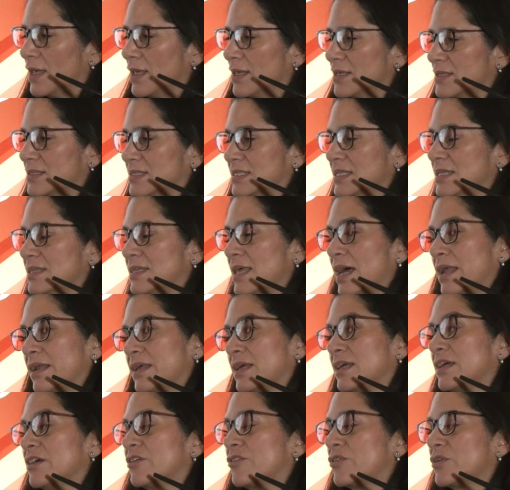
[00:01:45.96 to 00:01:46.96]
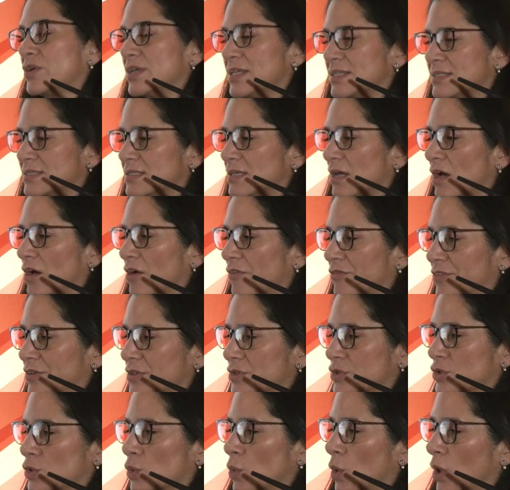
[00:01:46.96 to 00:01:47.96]
see that increase of the
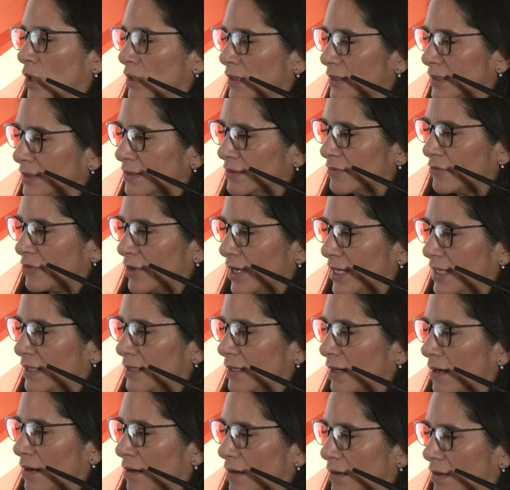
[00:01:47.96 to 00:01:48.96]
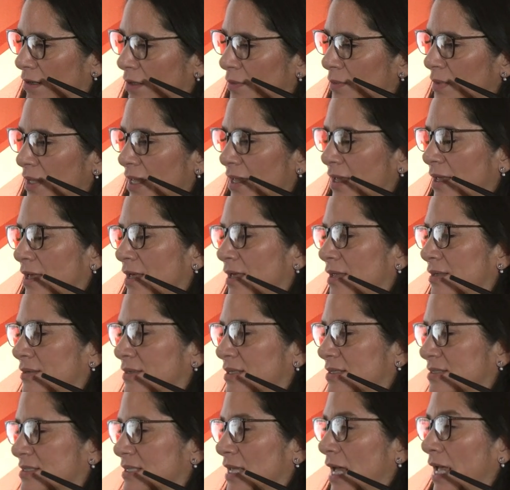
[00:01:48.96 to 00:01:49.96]
swollen right arm and
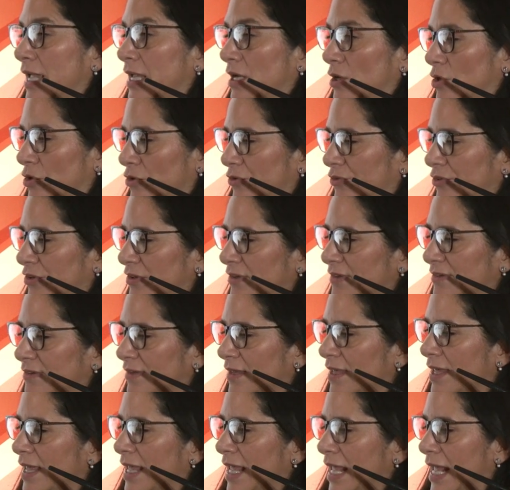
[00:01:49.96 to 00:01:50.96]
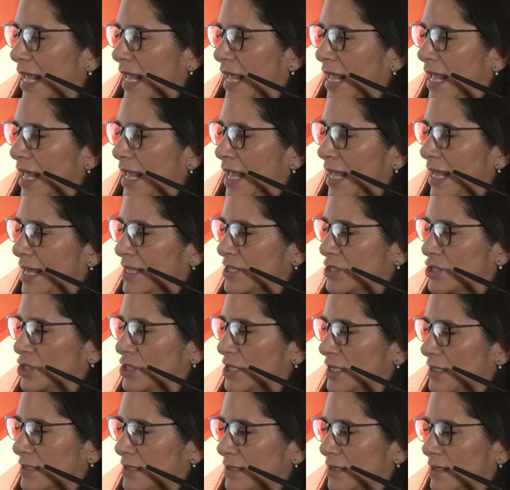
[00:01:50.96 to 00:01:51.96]
the cyanosis, and
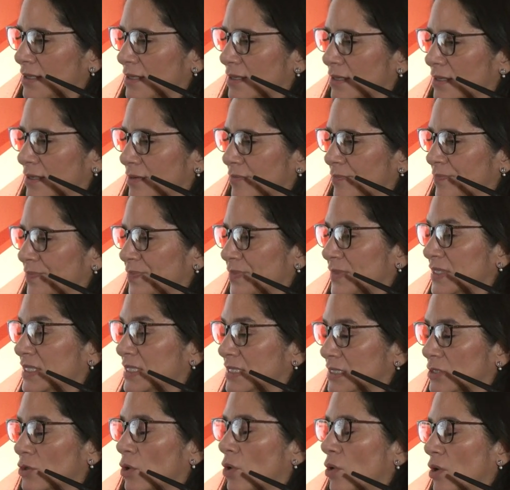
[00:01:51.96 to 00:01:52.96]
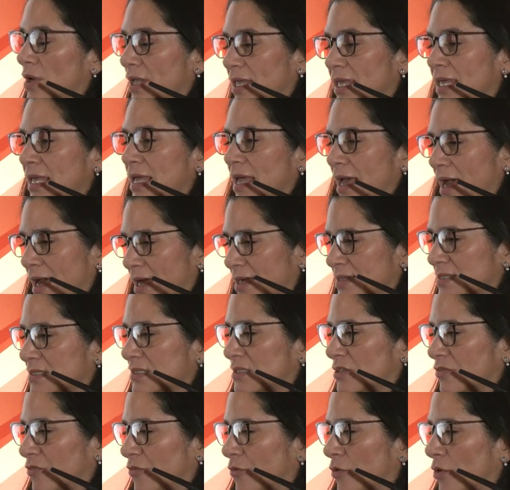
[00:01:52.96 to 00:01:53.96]
she, so he asked
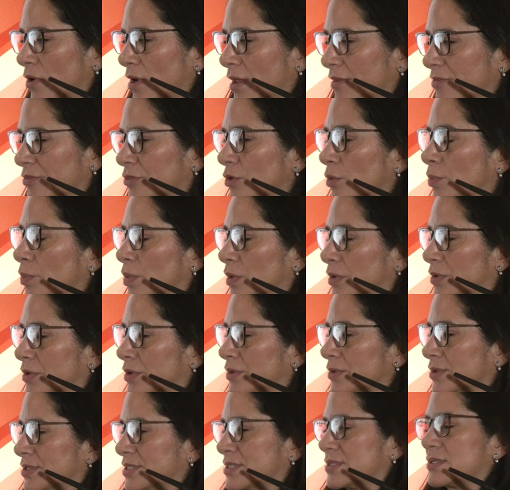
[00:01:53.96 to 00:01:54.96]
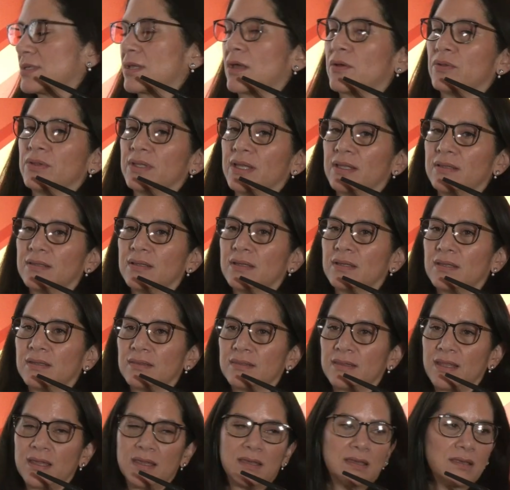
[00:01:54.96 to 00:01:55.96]
for a Doppler ultrasound, and
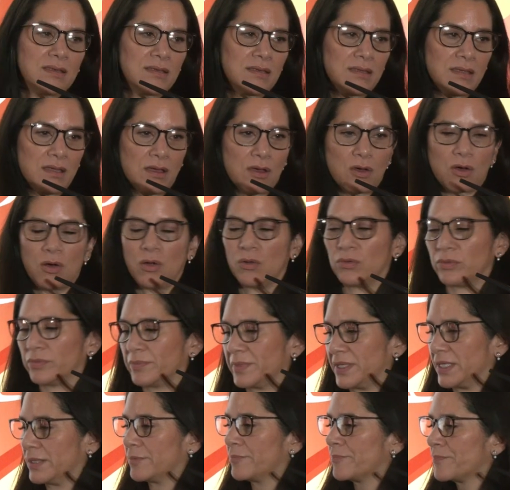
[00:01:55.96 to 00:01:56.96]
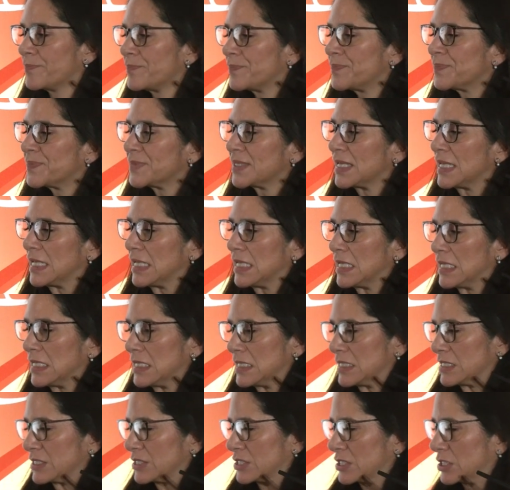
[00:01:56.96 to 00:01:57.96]
he called me.
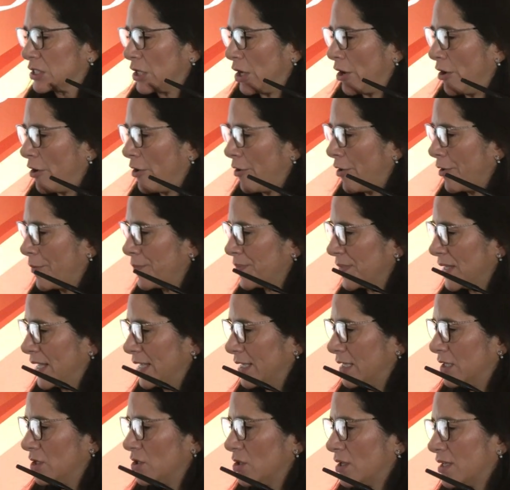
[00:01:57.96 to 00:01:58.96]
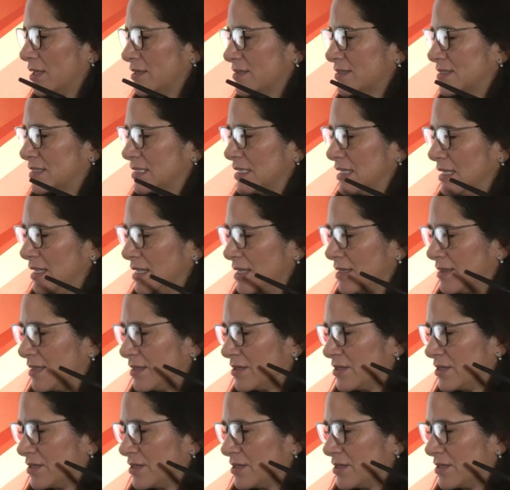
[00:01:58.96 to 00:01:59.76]
So, like you can see, there